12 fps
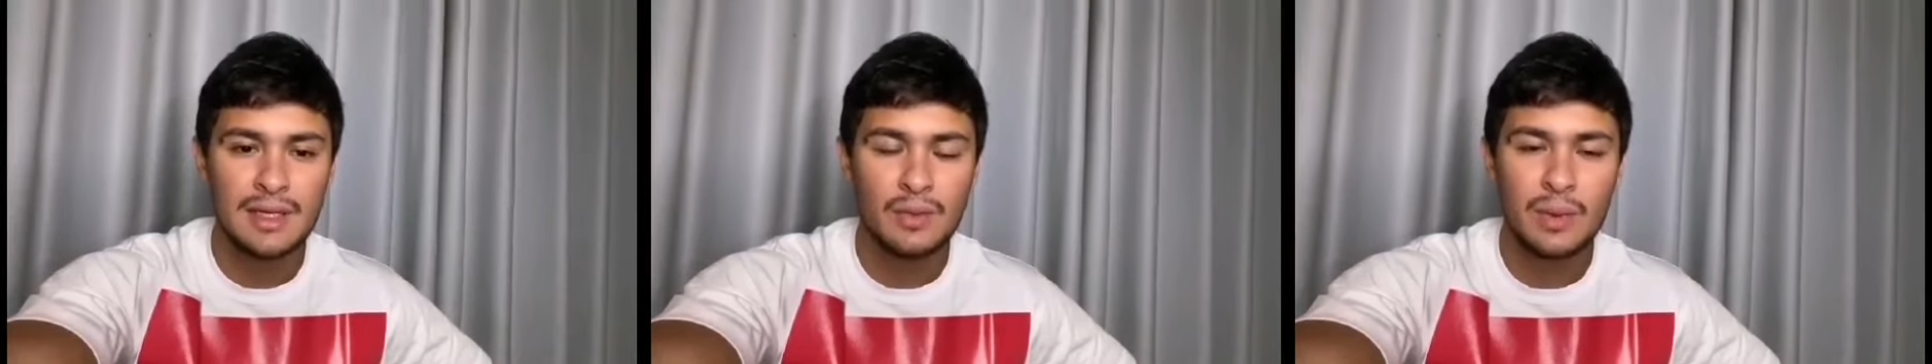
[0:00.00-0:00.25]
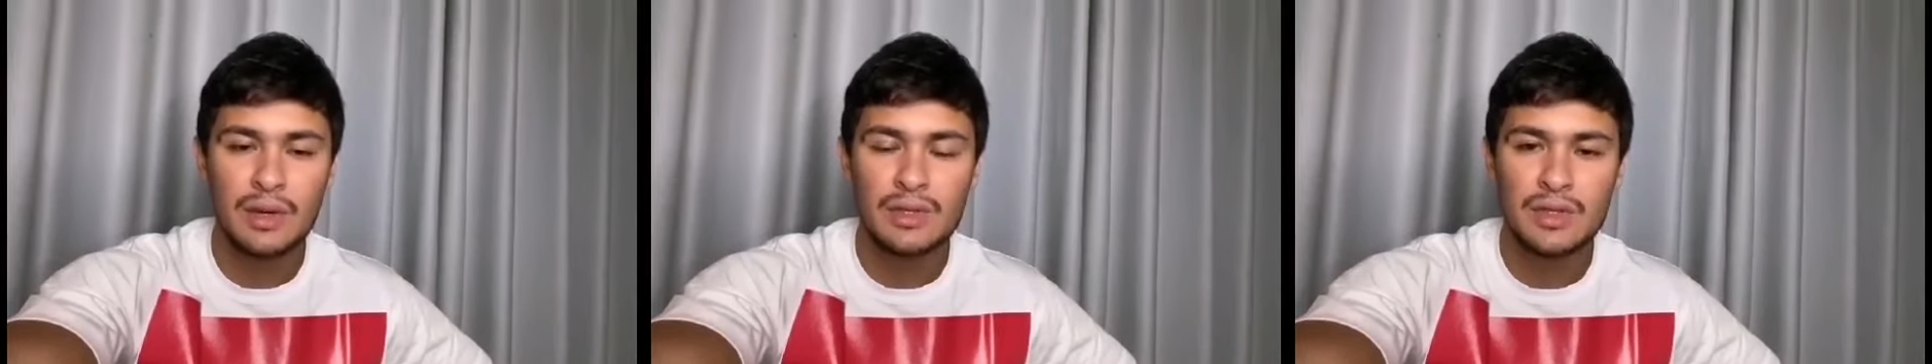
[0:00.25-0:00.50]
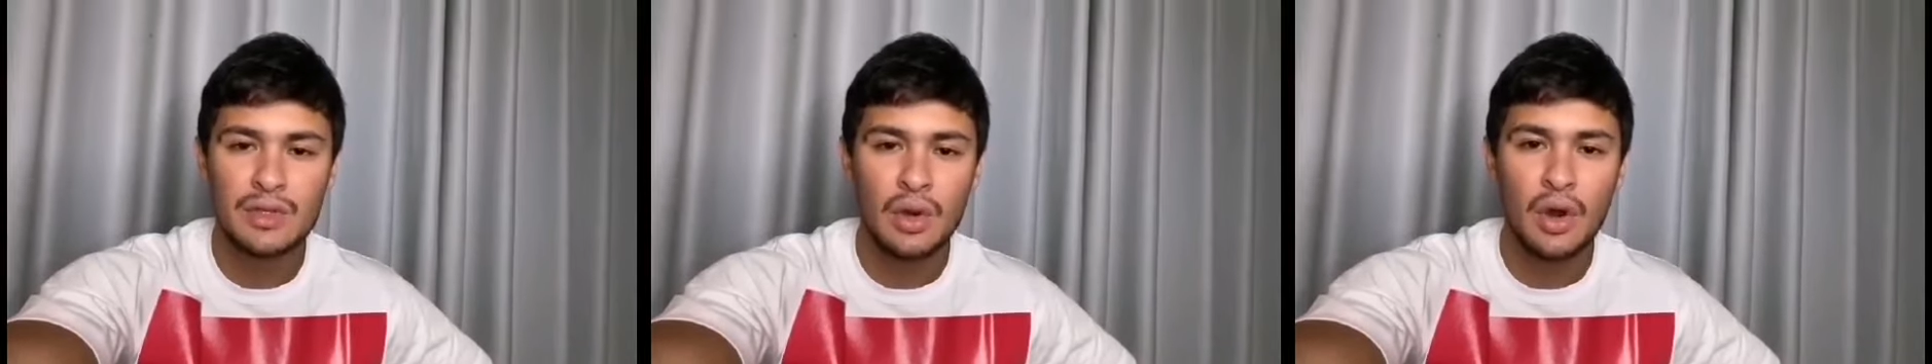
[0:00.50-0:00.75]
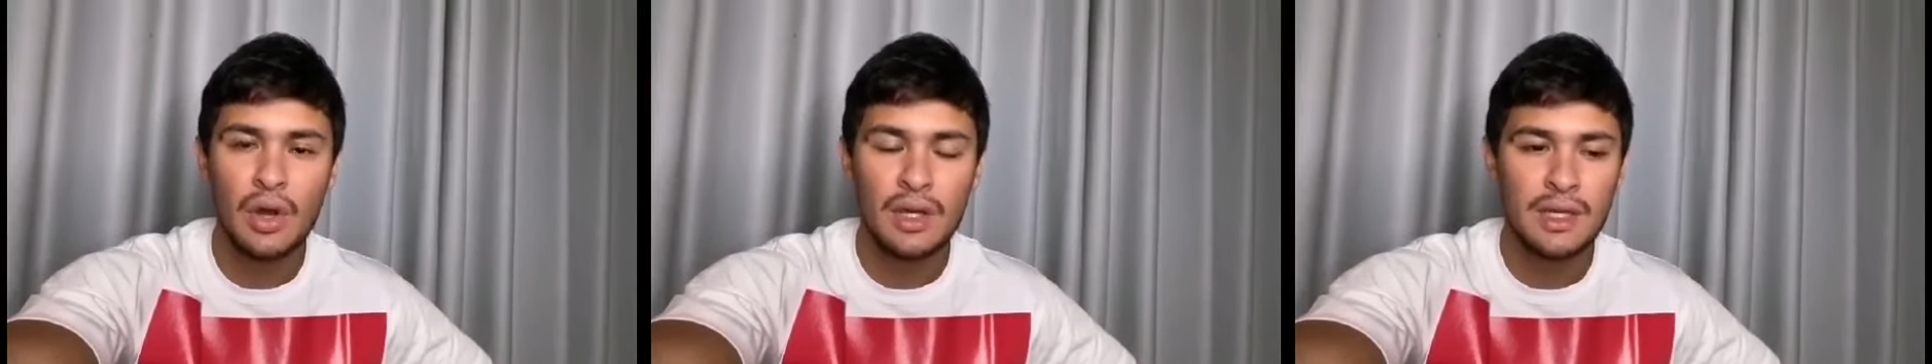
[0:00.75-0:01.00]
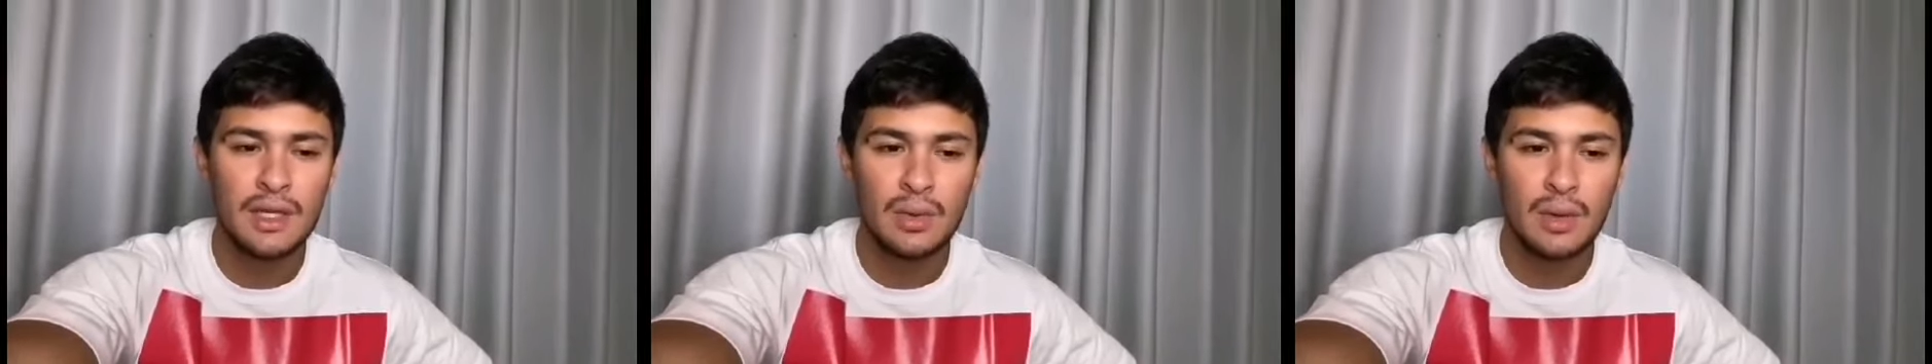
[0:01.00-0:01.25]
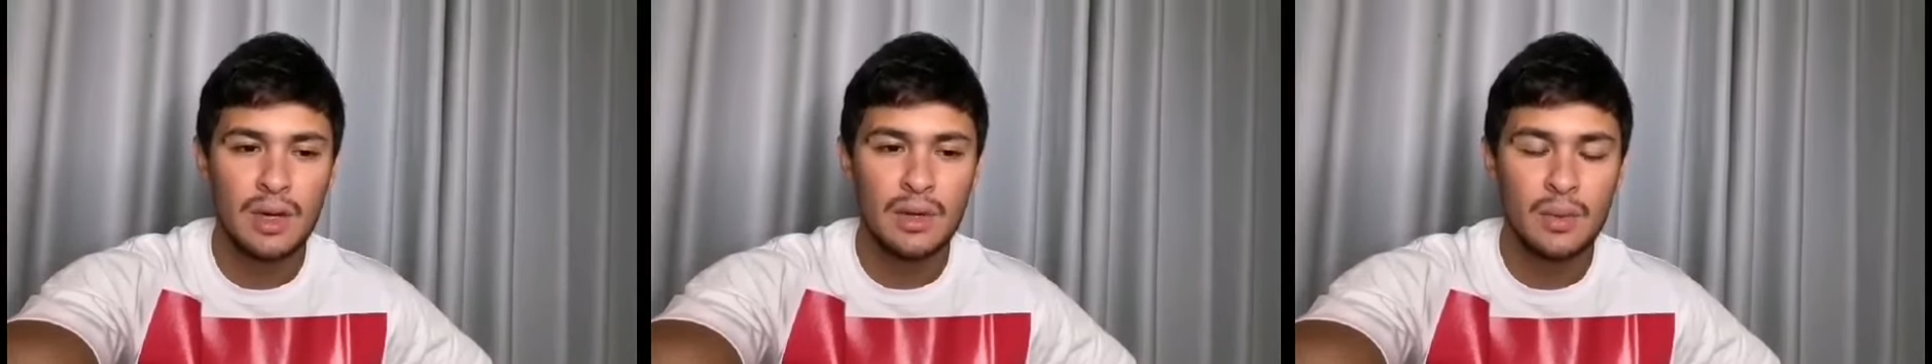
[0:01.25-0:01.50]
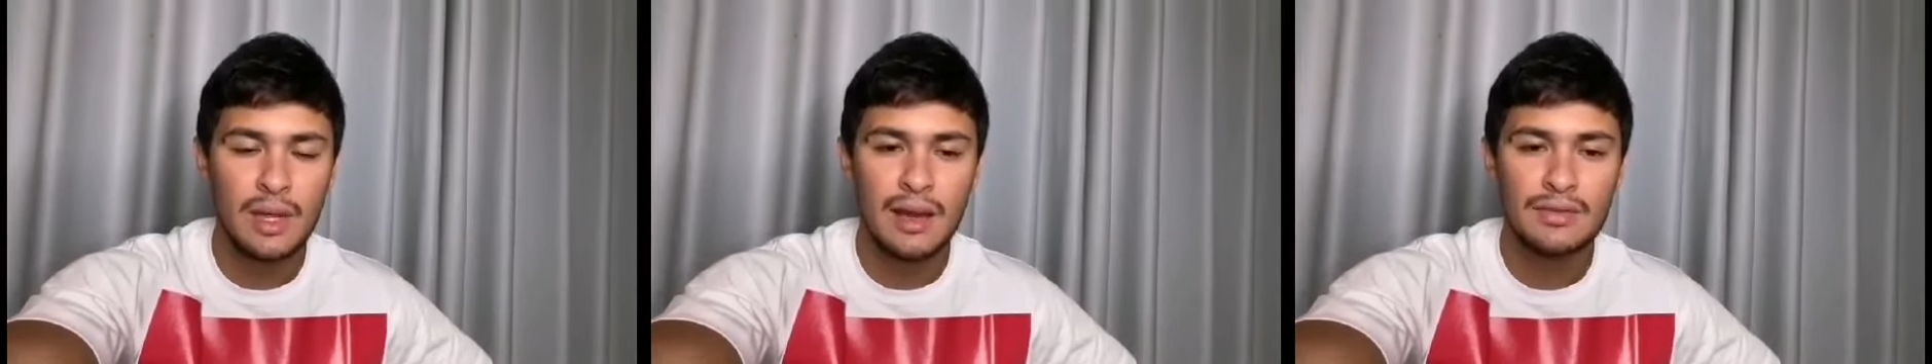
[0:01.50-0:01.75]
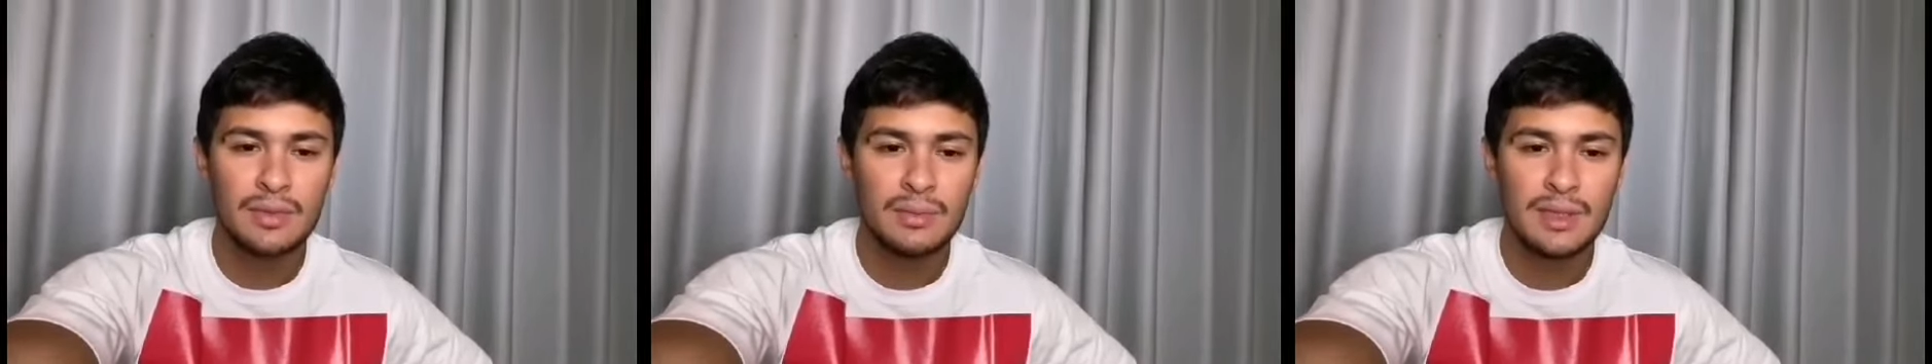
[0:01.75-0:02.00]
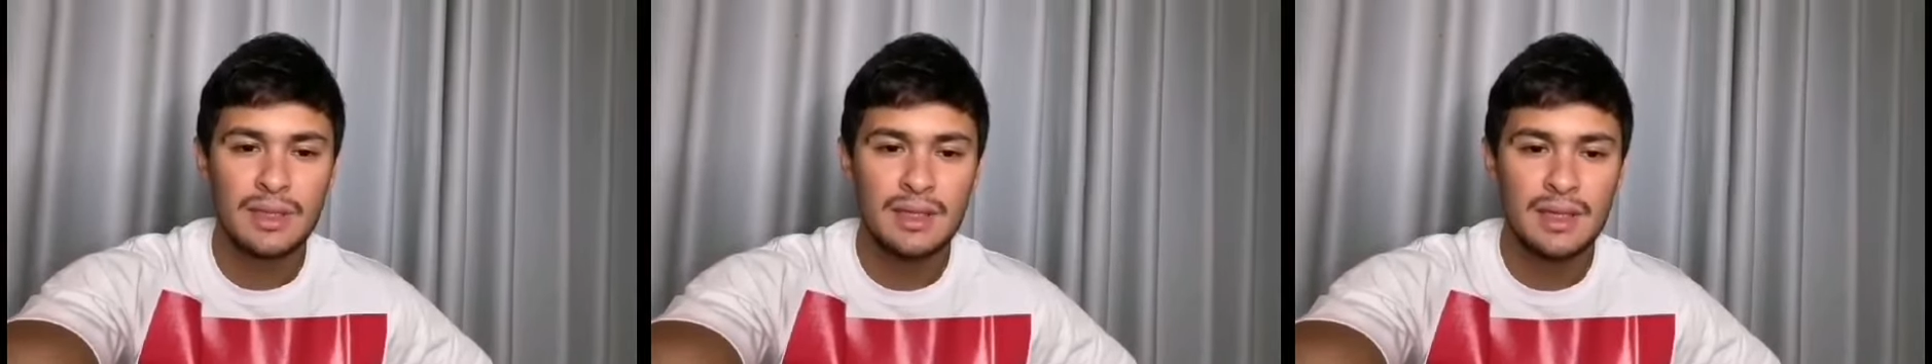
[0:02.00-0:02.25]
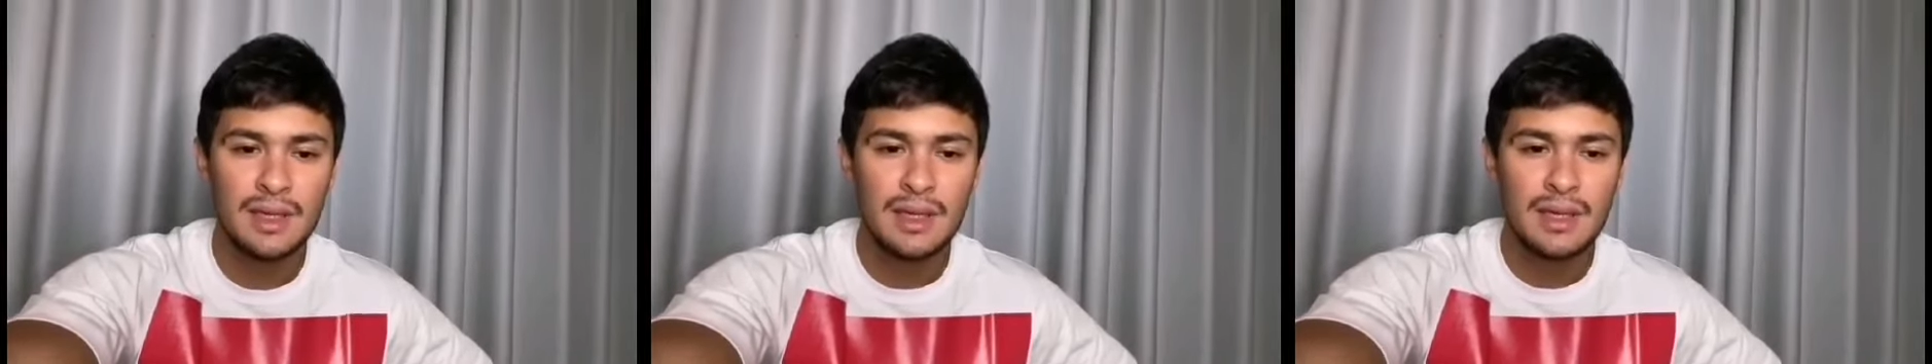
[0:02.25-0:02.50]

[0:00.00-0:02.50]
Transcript: and we are just all equal, and we have to be